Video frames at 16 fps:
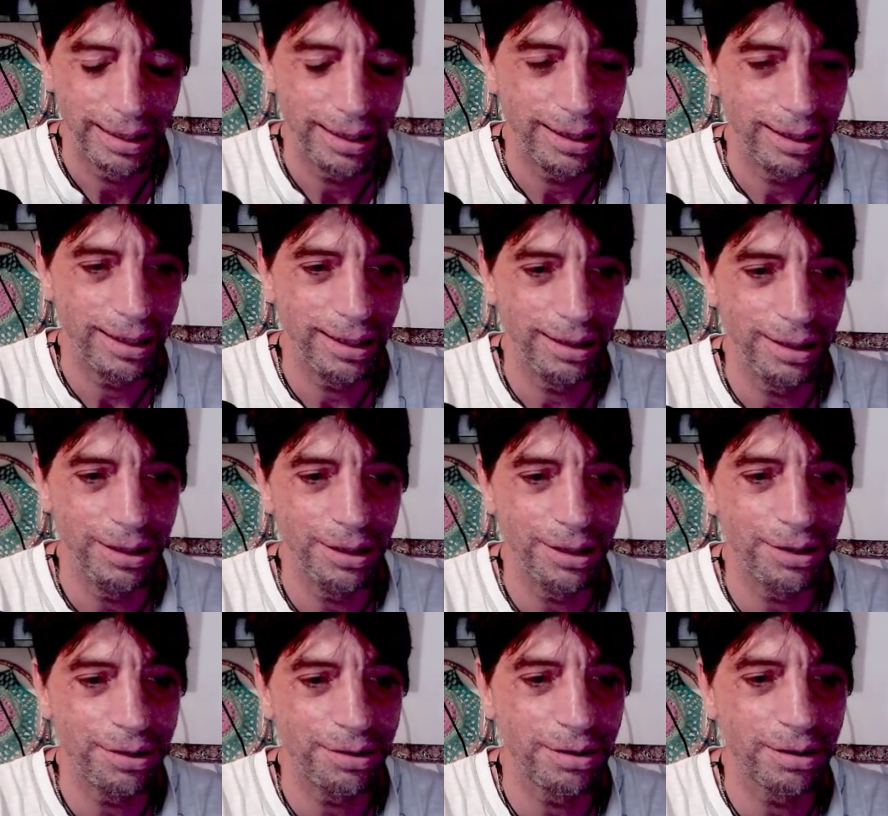uh,
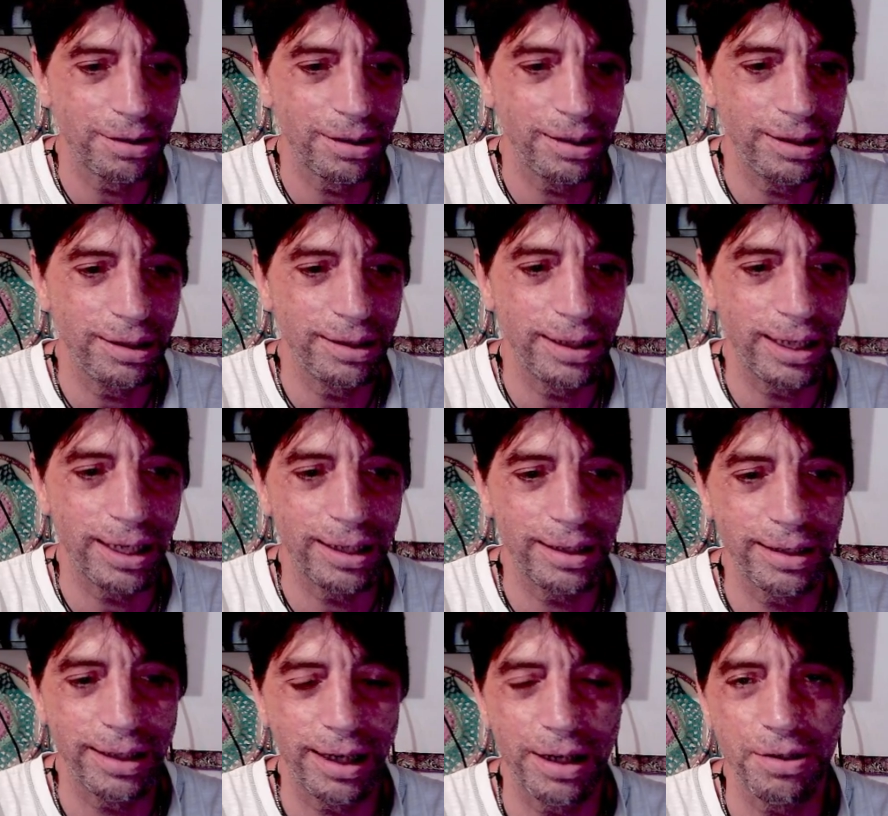Lilith uh, in there,
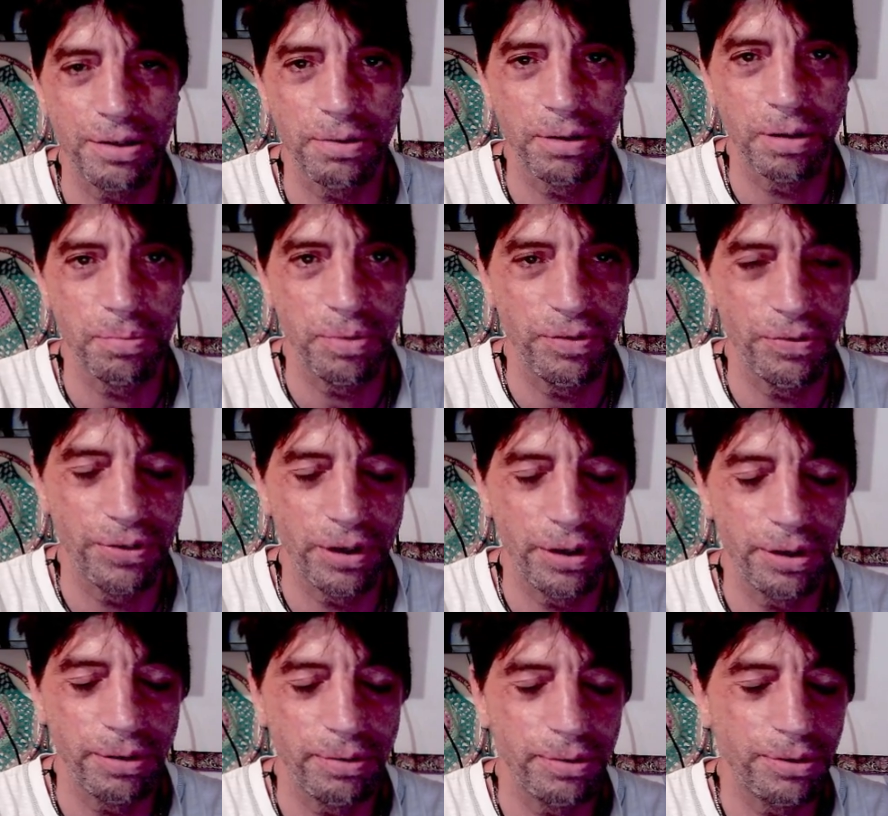that is going to be
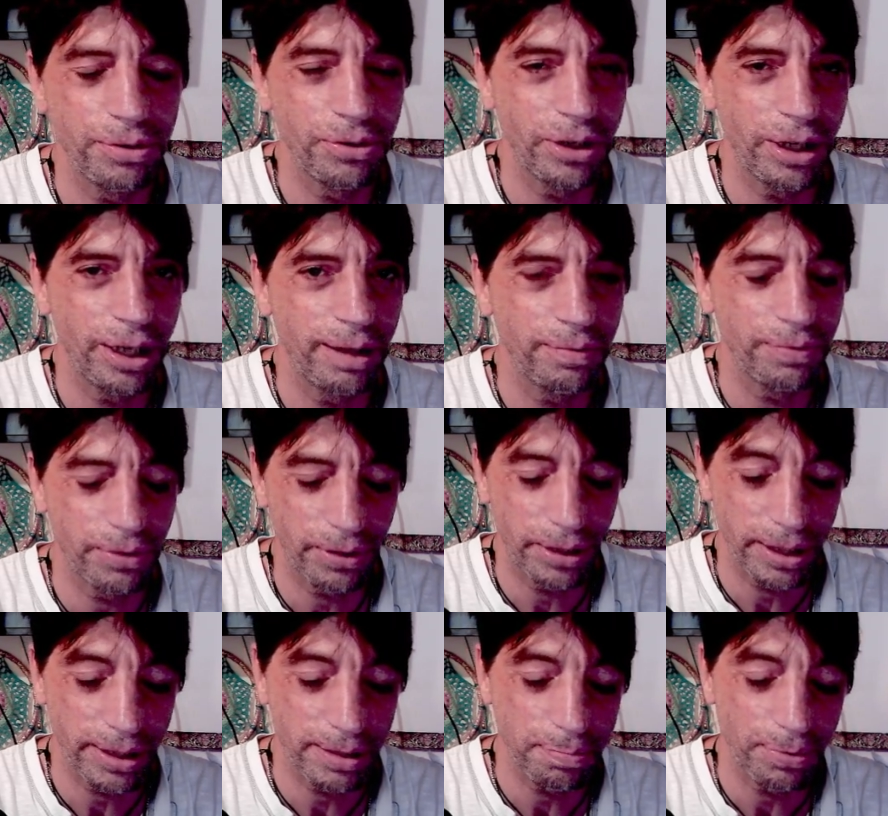very good time for
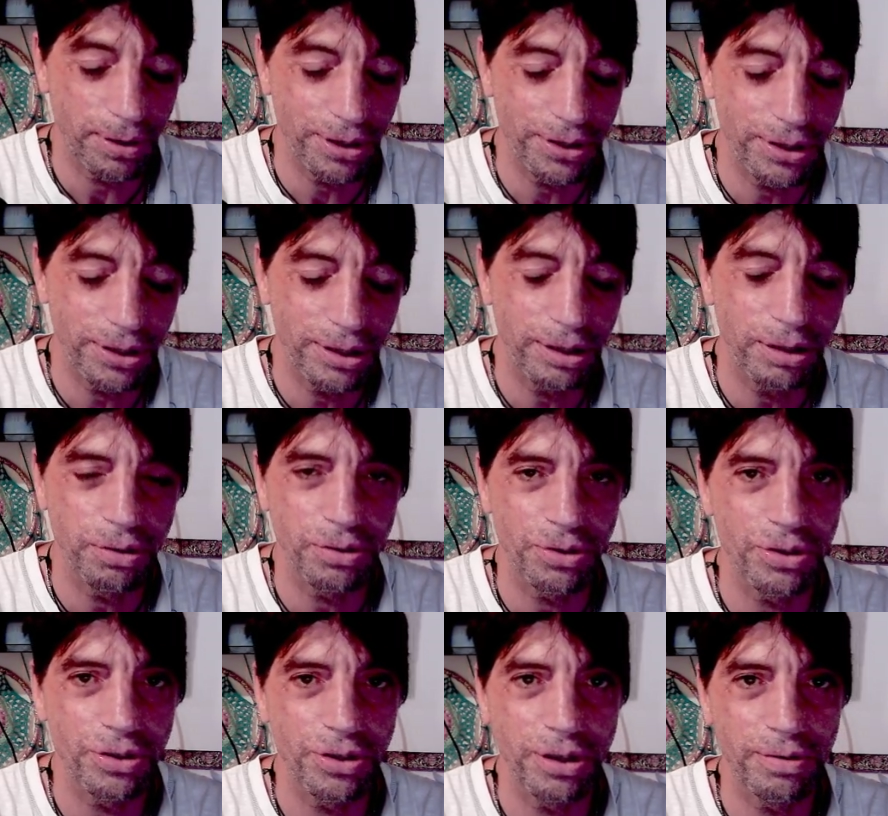expressing your
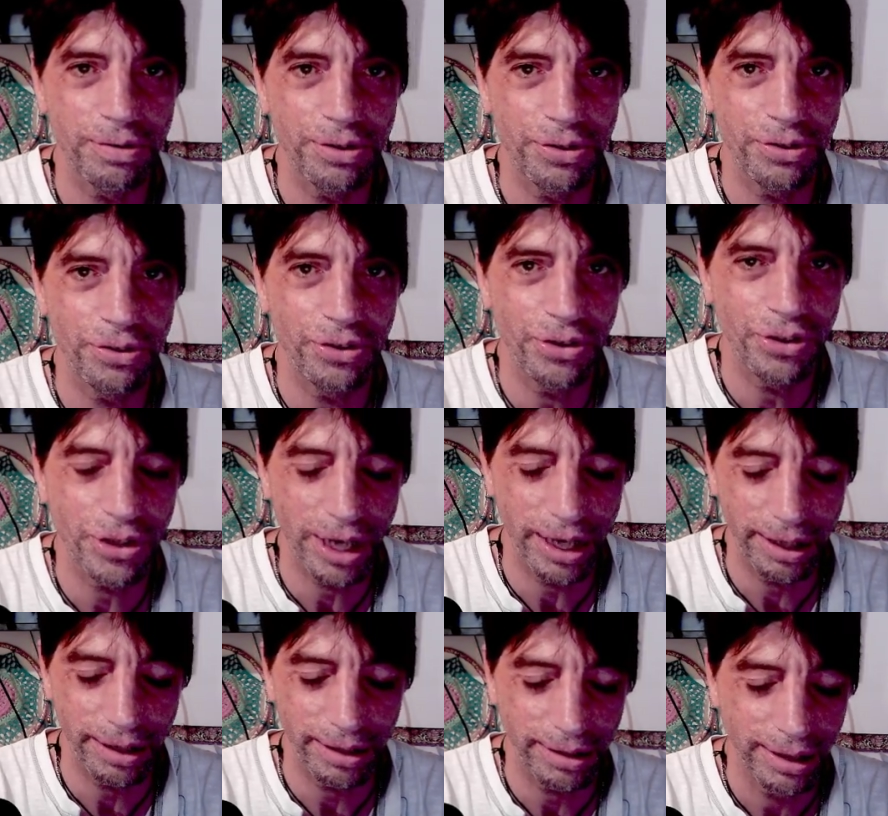secret
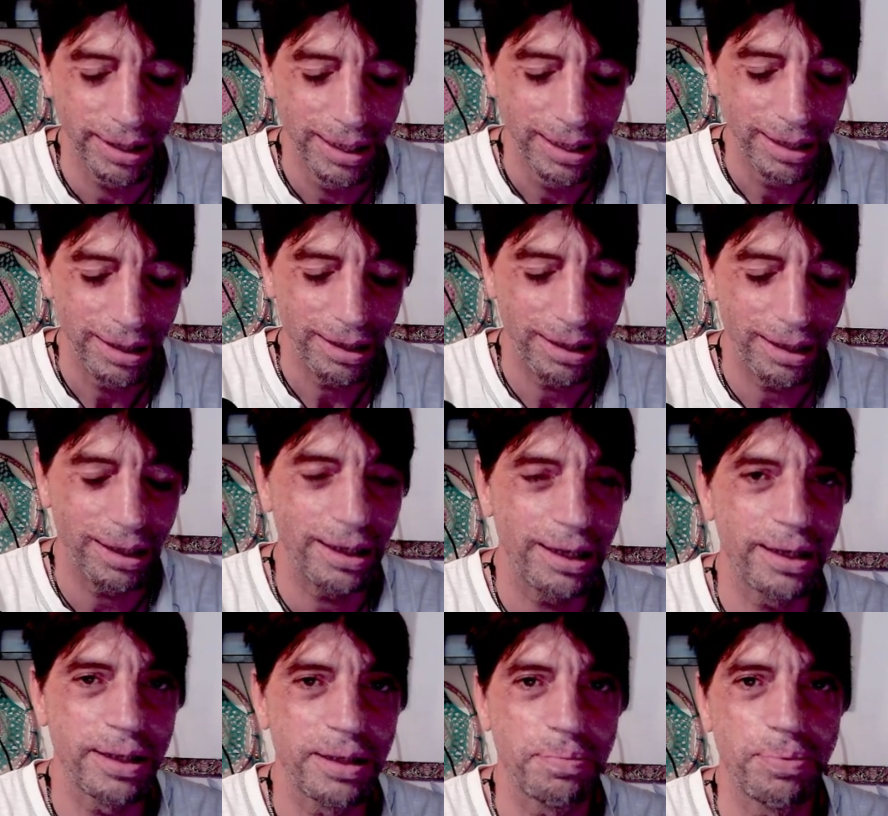desire, uh,
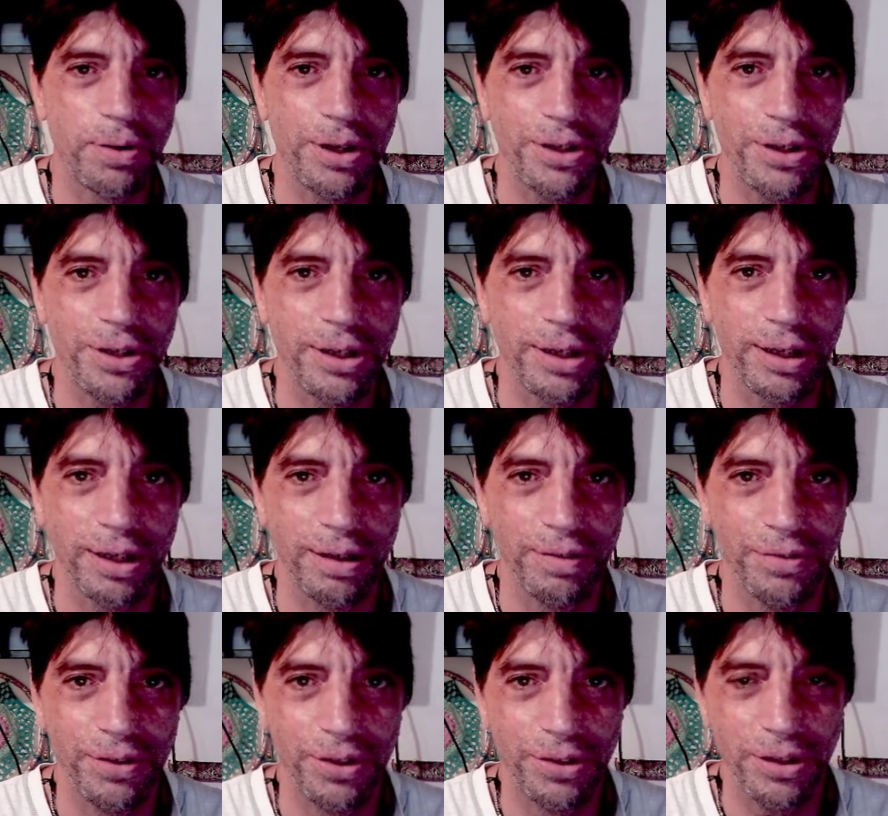expressing of
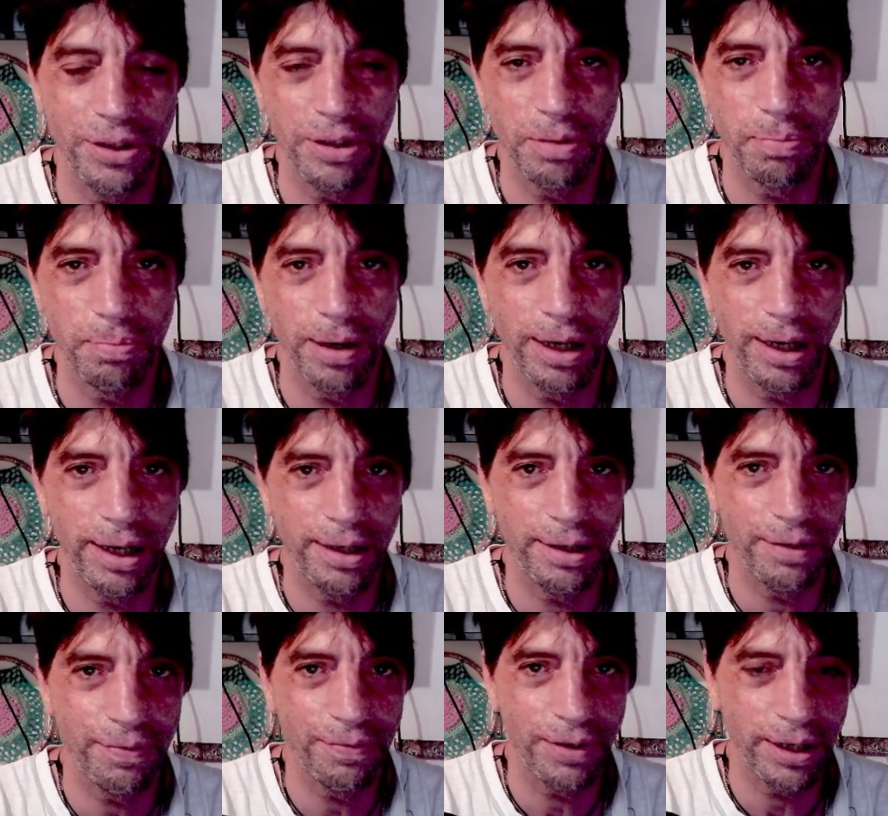the things behind
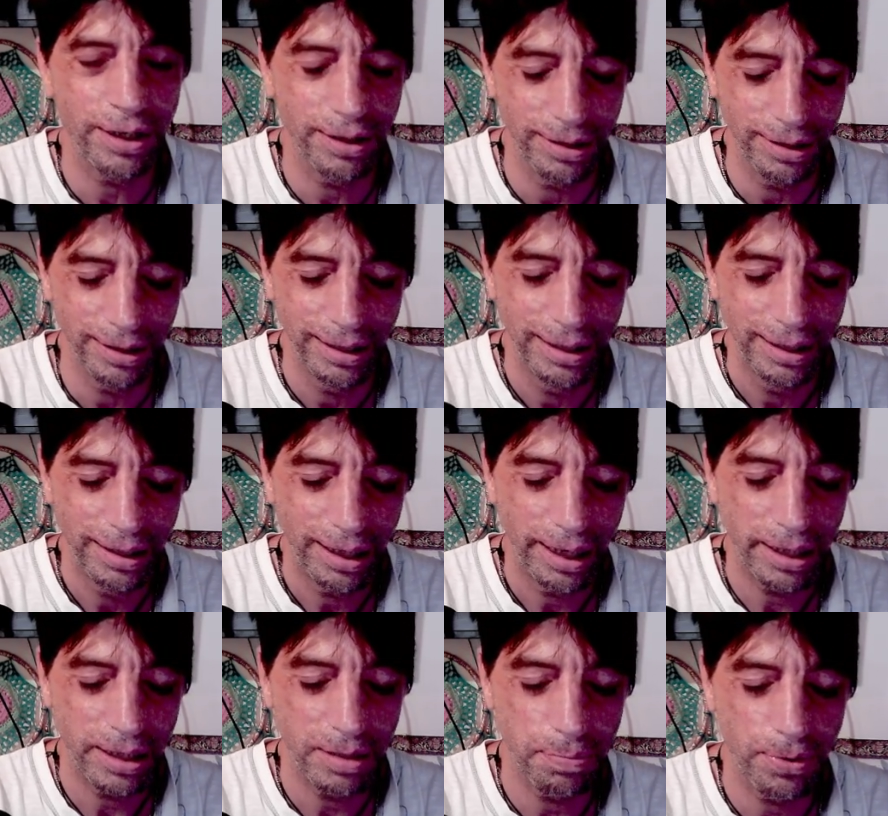the veil,
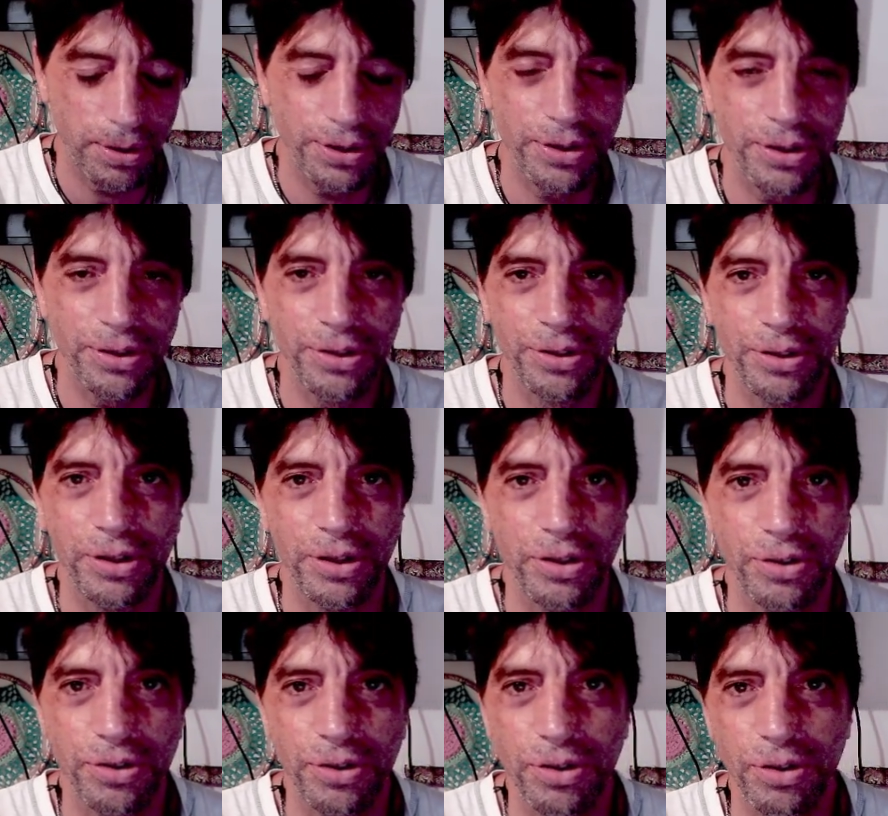expressing the
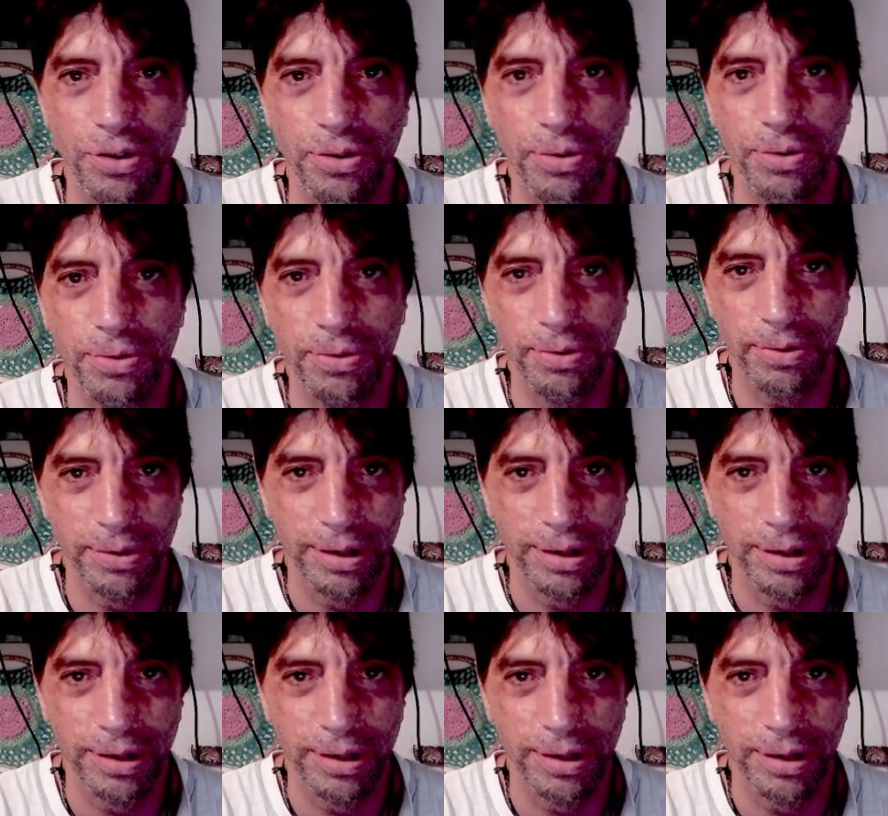things you